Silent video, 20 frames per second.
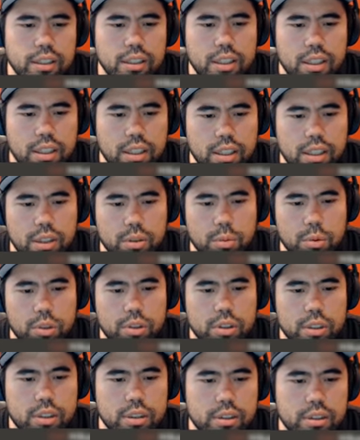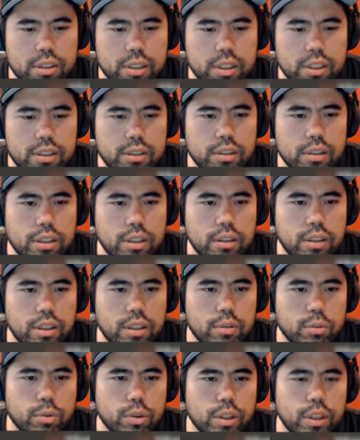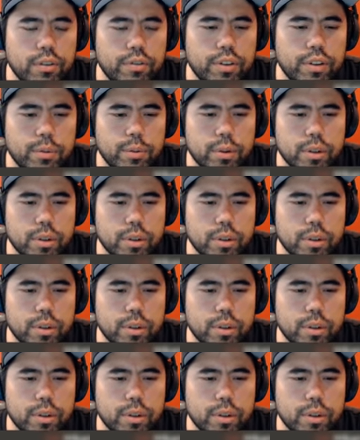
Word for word: cd, ed, rook d6, and then he had rook f1